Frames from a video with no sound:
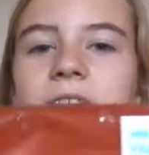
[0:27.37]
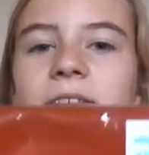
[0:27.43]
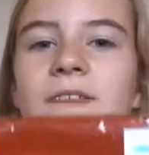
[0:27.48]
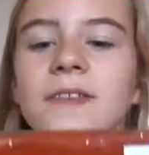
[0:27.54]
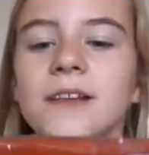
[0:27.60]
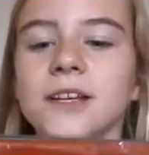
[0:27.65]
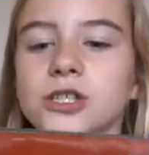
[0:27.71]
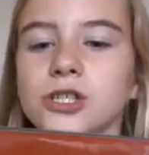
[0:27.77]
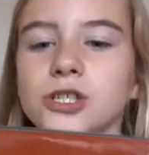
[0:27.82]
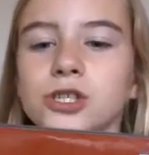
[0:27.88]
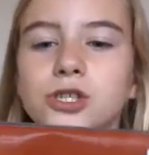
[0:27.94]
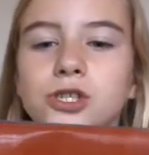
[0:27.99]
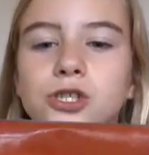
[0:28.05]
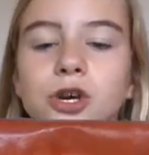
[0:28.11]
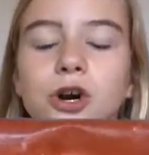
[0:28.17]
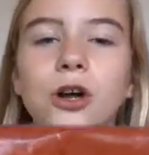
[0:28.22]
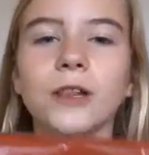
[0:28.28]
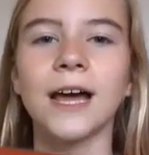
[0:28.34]
They're just
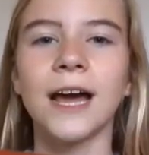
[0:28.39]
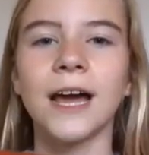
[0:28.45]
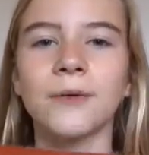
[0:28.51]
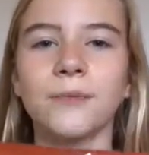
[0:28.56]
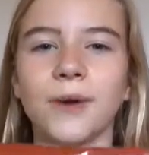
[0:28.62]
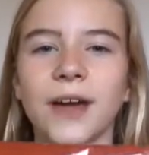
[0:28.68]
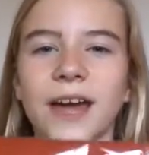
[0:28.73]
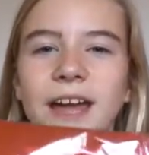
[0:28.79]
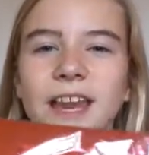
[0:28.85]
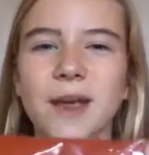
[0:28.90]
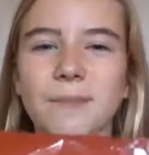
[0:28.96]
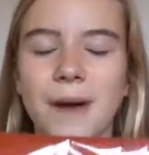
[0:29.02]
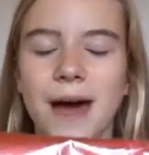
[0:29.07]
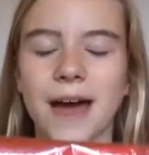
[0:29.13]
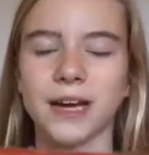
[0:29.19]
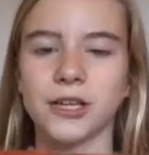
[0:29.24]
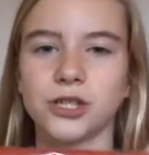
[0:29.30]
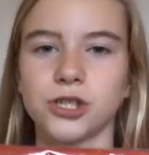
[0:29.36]
so lightweight in your
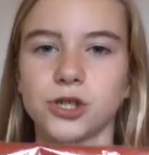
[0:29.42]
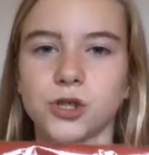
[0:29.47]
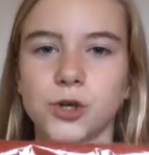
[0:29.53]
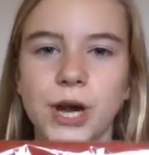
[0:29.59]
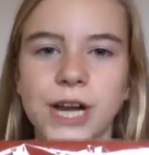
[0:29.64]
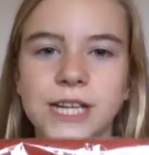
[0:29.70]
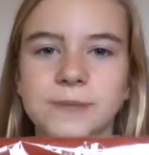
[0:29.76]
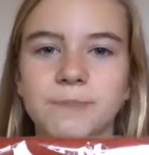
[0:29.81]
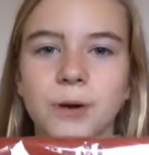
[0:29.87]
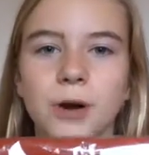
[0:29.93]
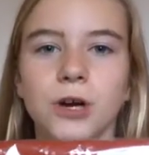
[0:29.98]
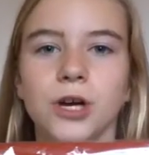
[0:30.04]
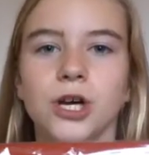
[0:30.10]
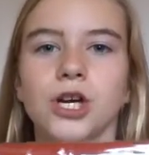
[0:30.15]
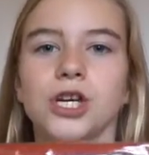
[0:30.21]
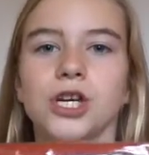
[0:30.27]
bag and just great to put